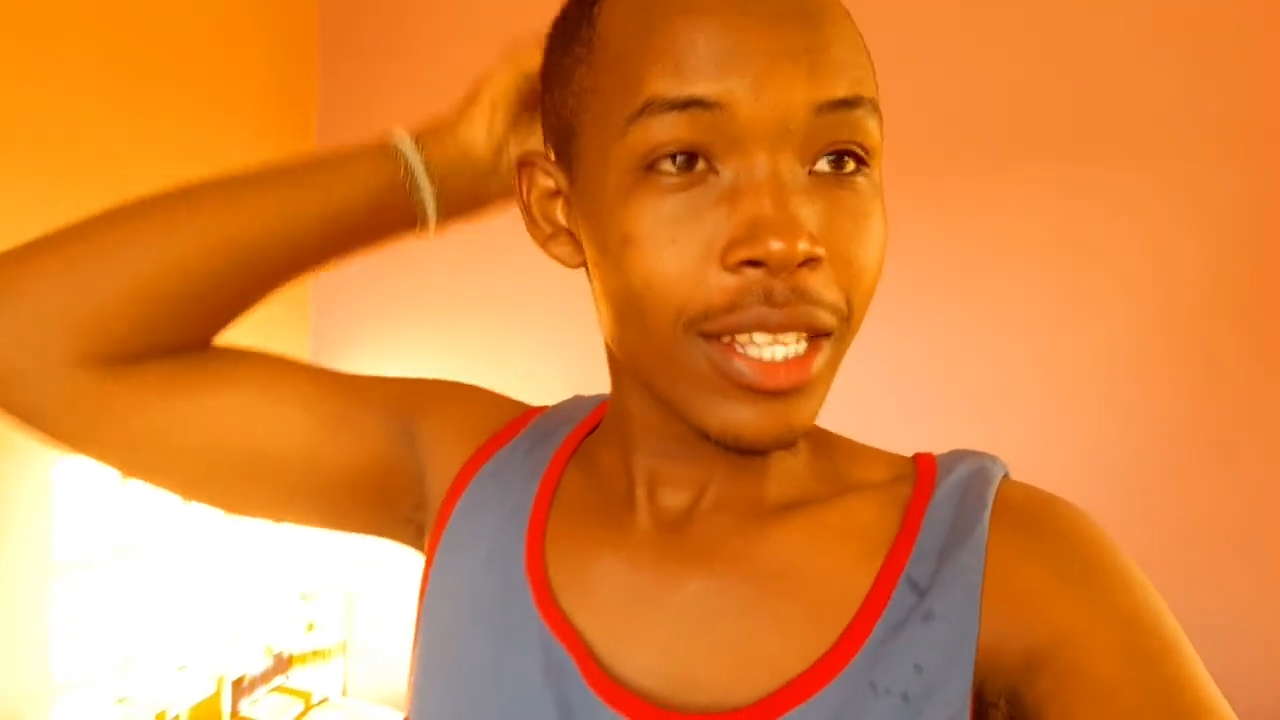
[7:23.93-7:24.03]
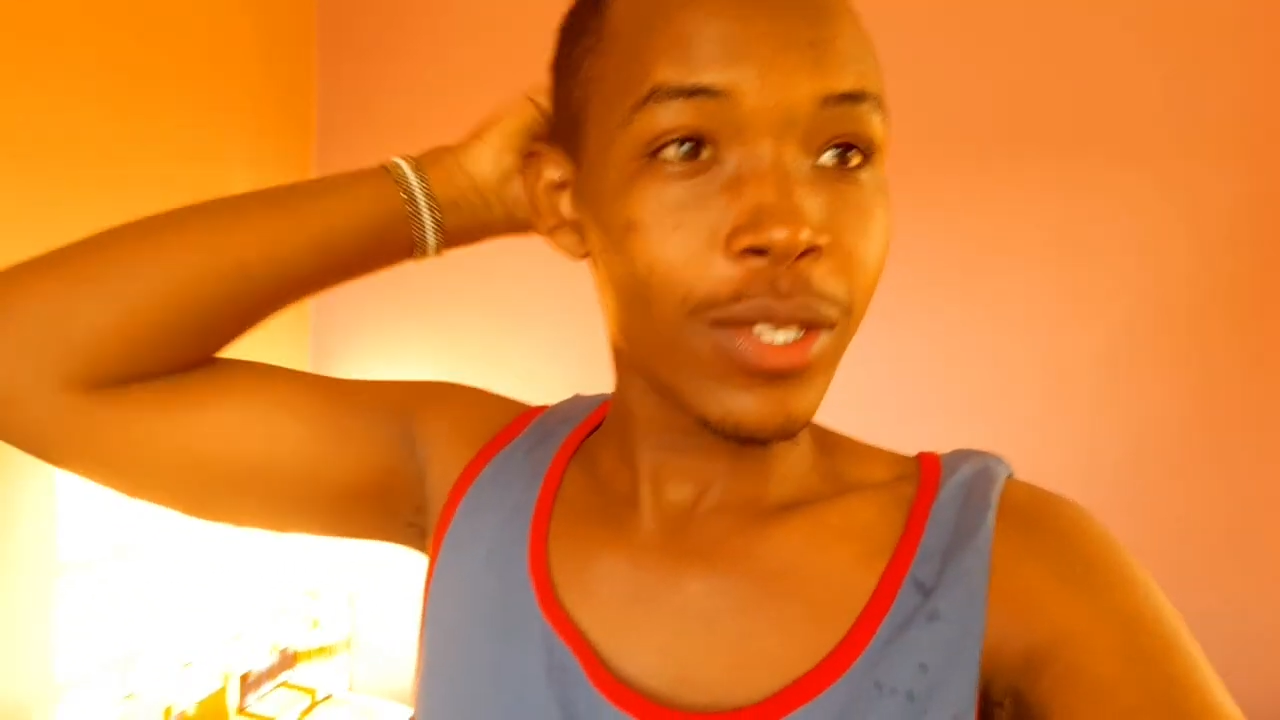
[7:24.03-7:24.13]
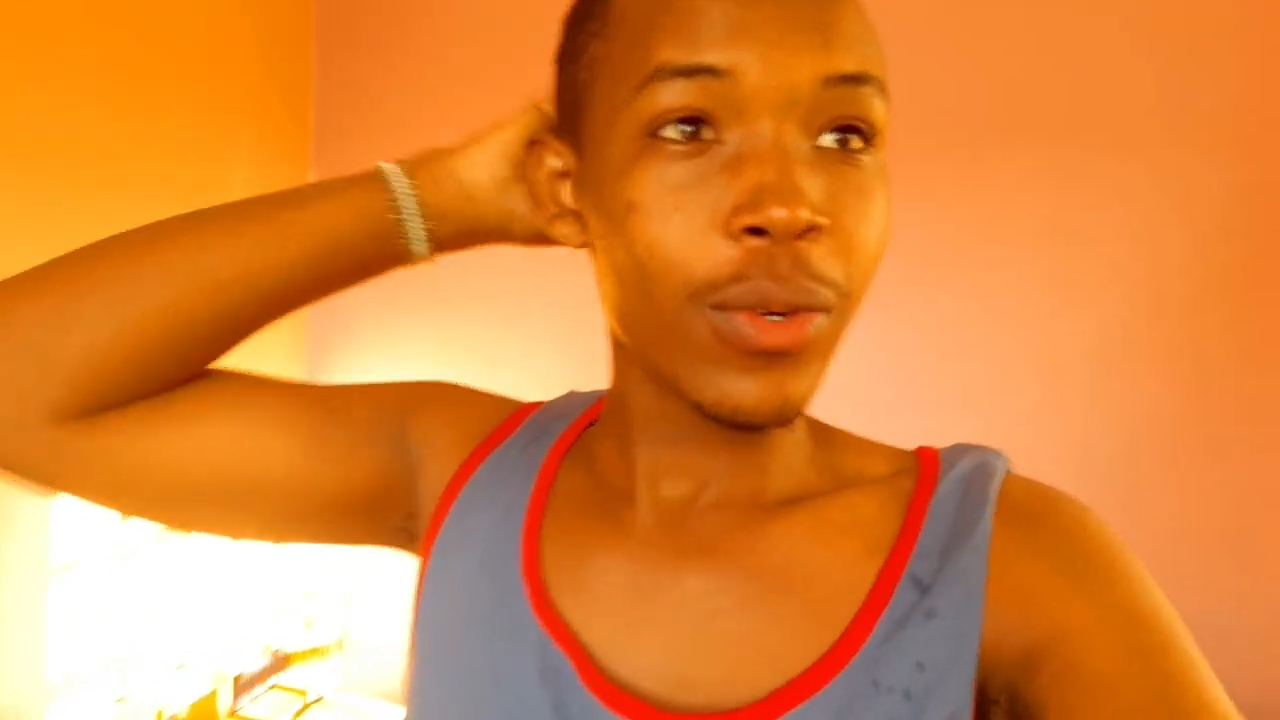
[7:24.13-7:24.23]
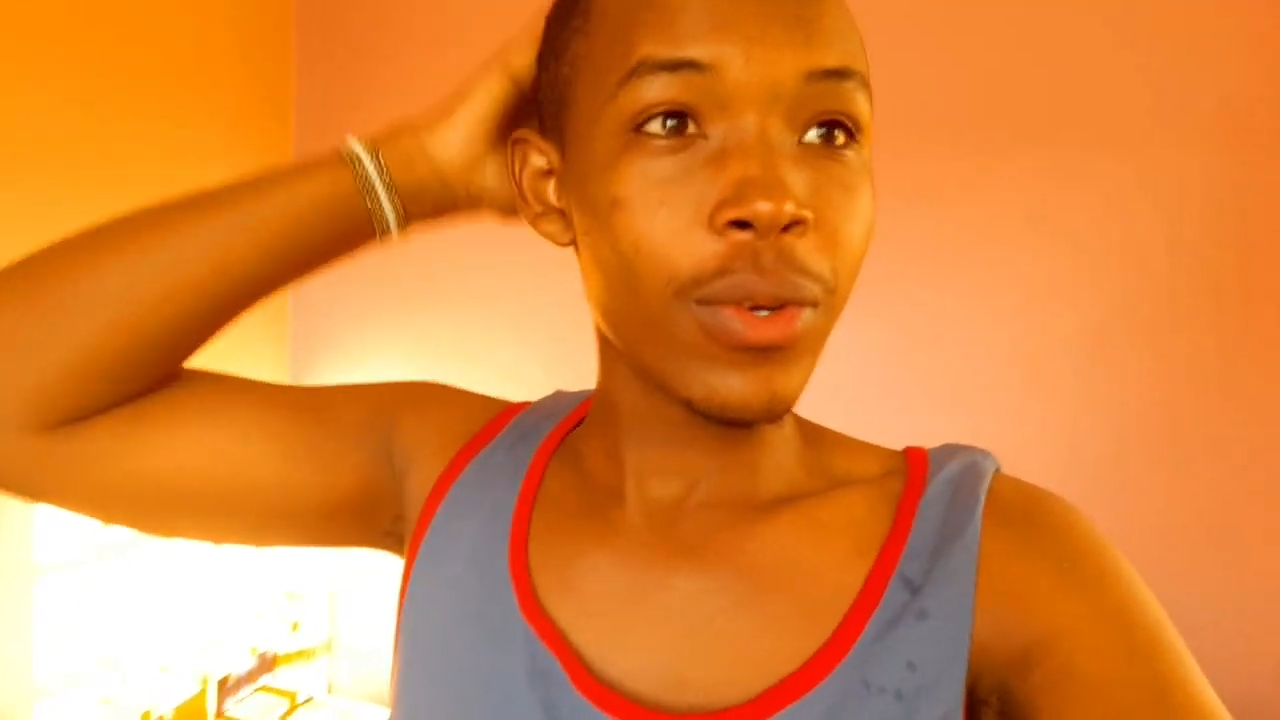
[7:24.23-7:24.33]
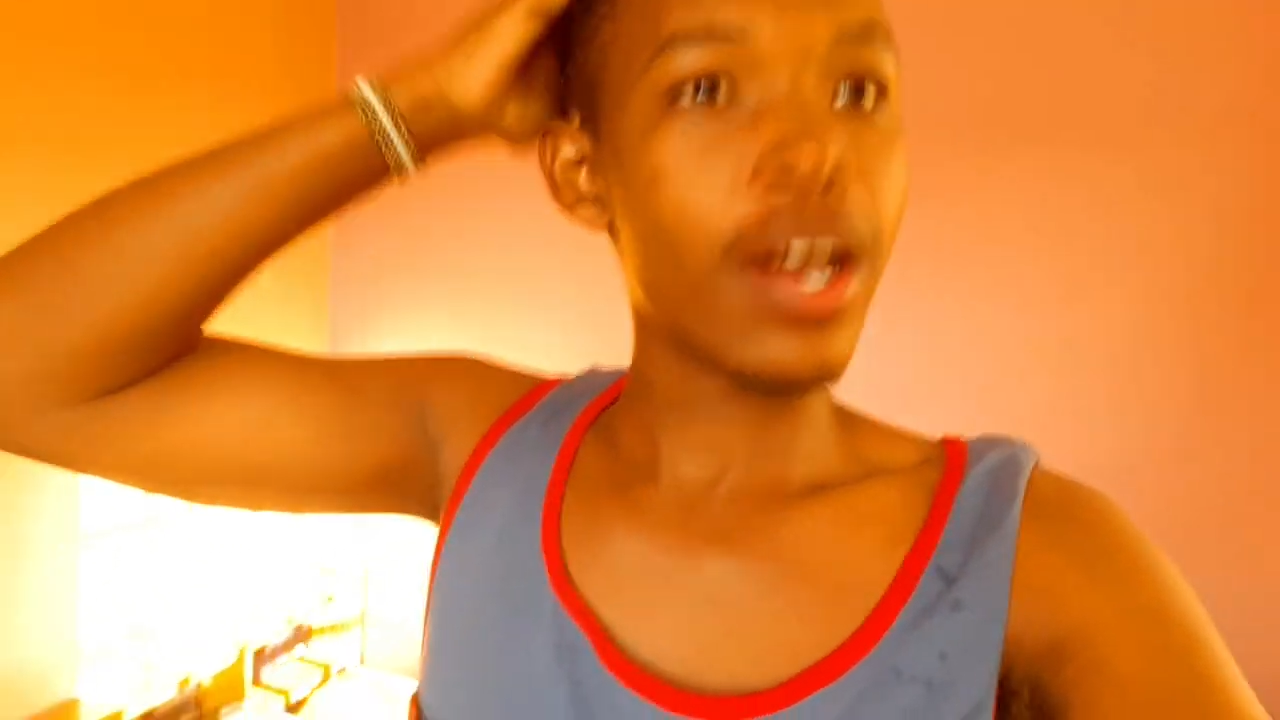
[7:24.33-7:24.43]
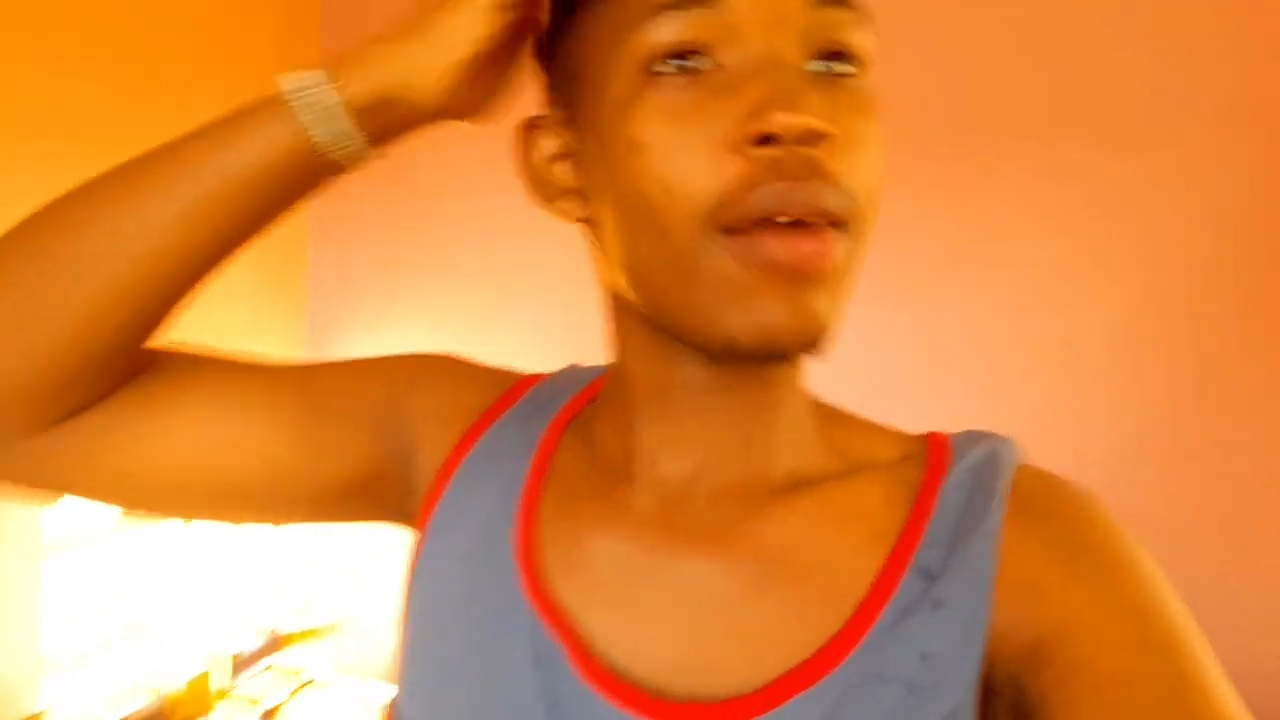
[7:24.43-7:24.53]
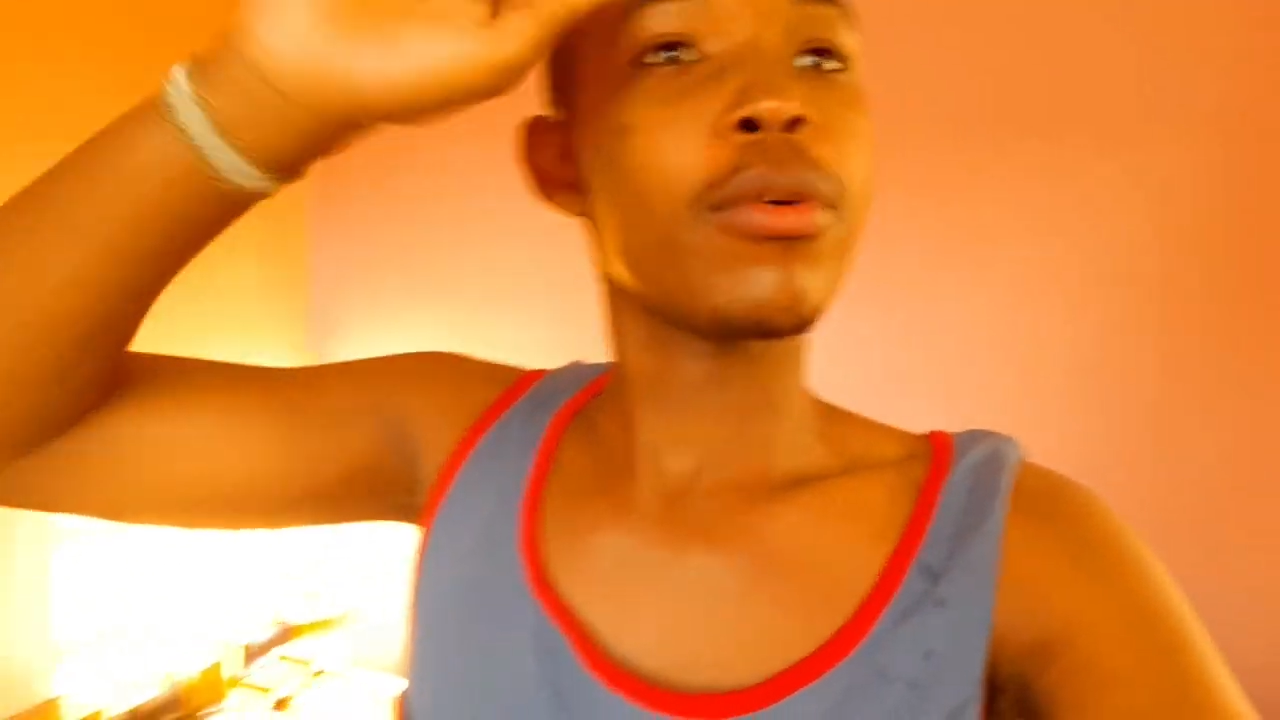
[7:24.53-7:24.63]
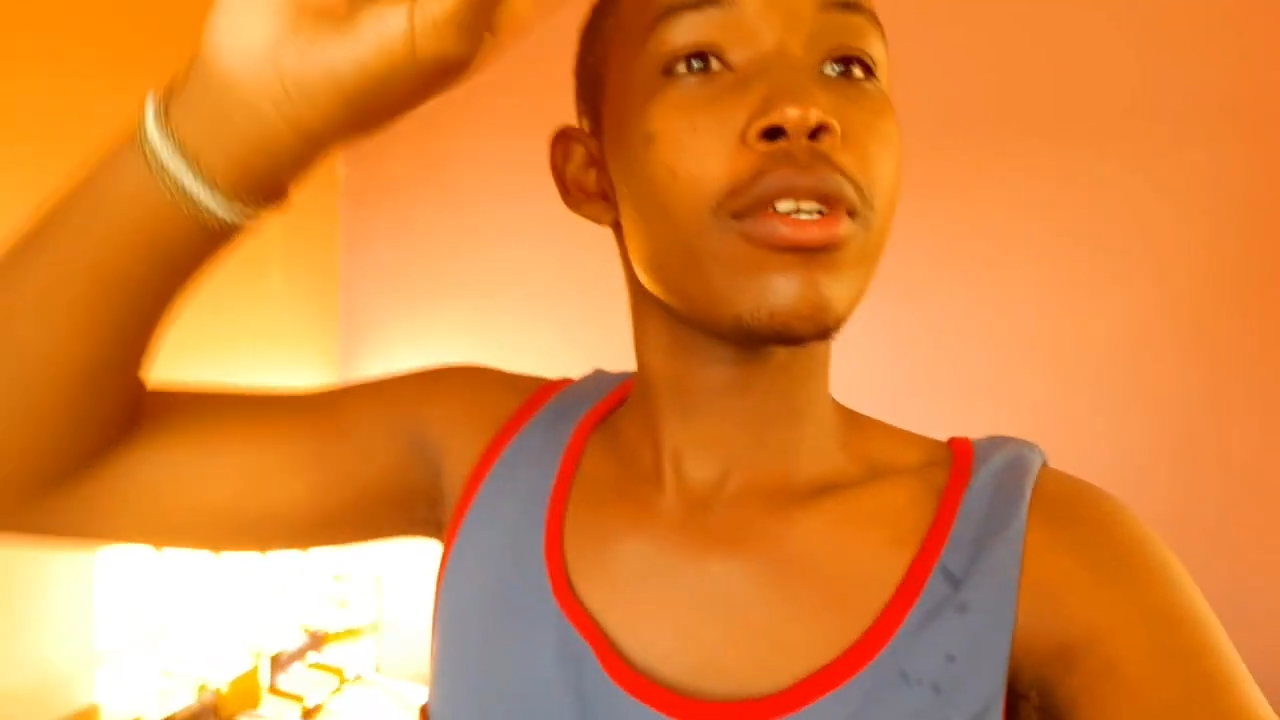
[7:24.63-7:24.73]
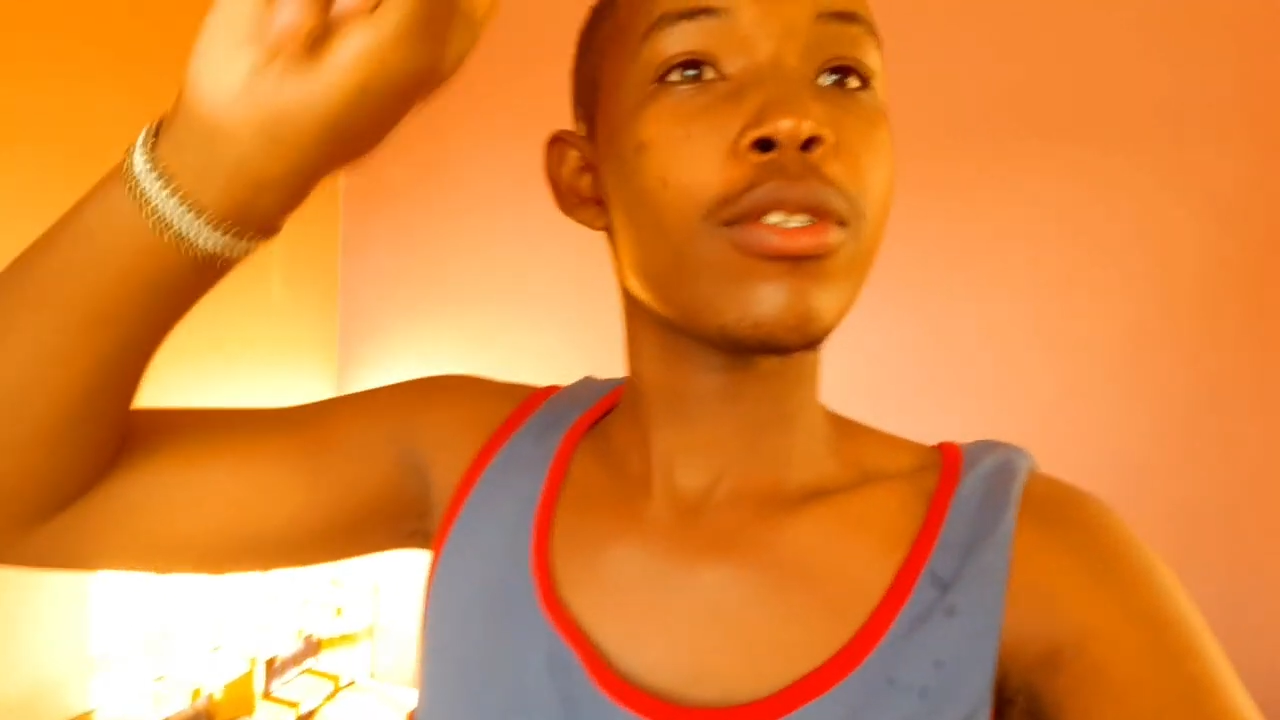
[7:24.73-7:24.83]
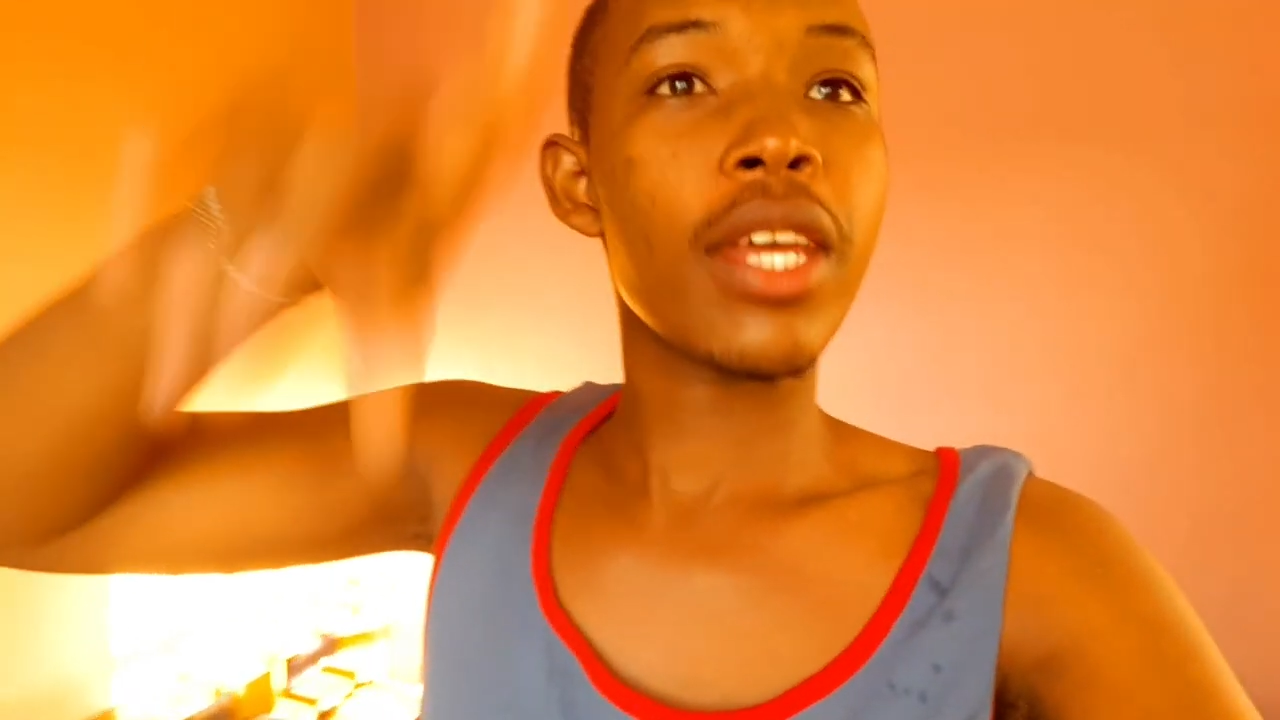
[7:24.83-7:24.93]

So I'm going